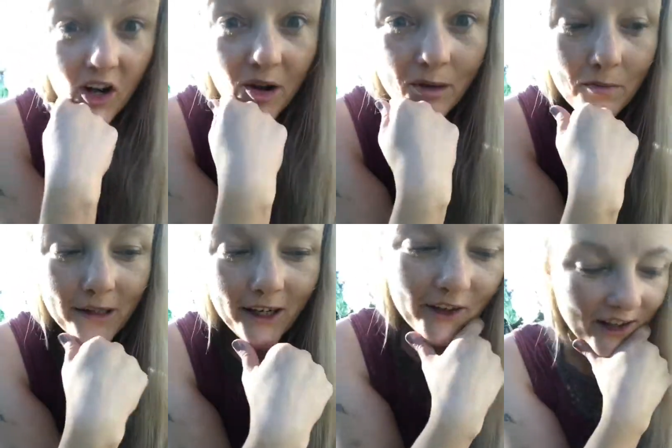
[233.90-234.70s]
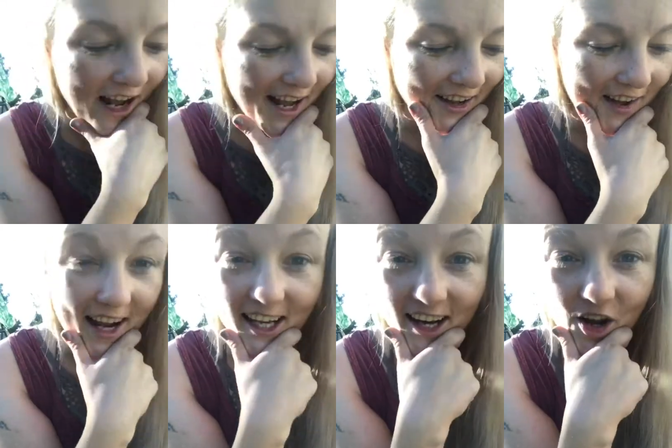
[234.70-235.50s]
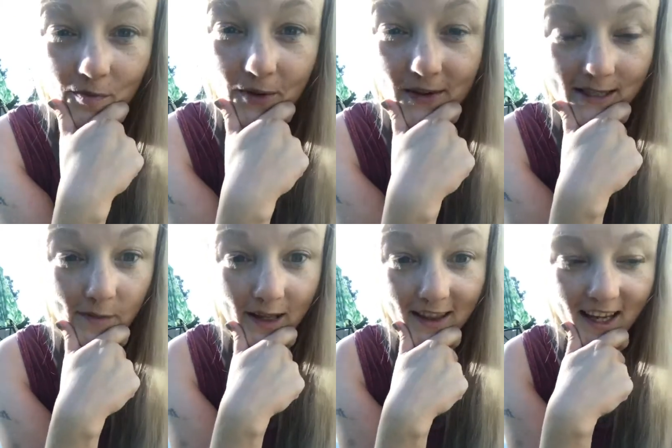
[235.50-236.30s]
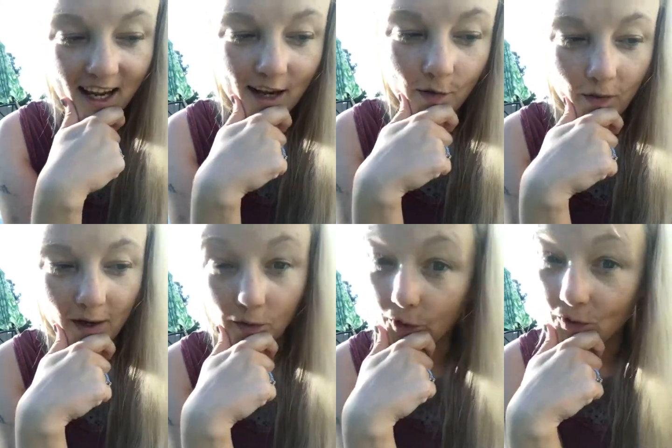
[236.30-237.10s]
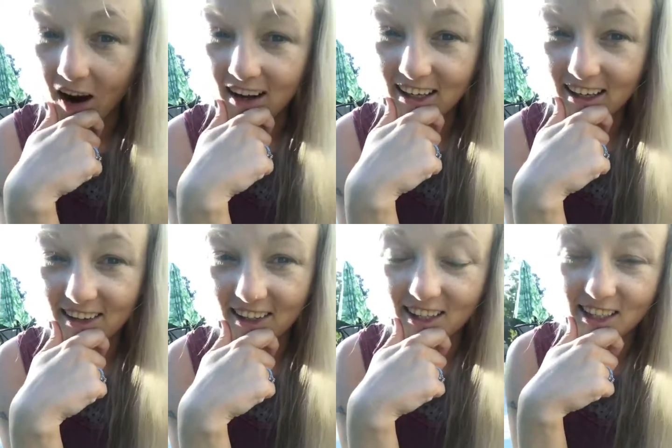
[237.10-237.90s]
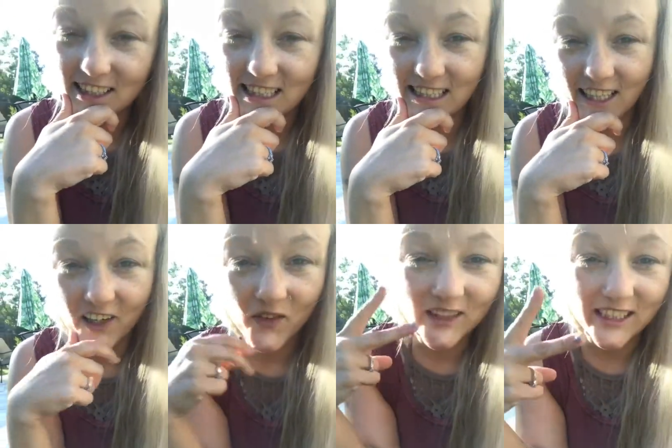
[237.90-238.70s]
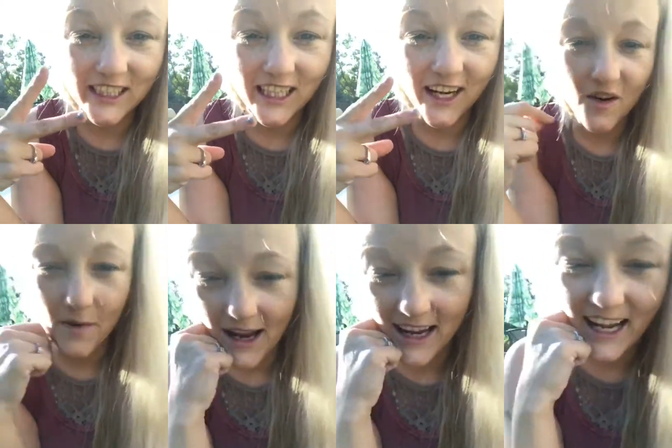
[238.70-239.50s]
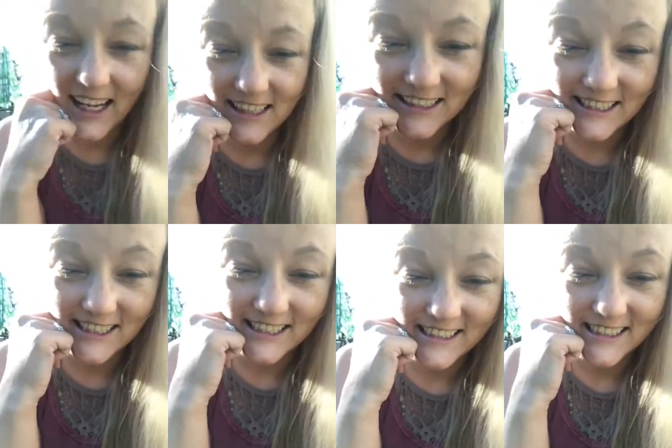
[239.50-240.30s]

comment below on how I can help you this month. And we will rock it, girls. So see you later. Bye, guys.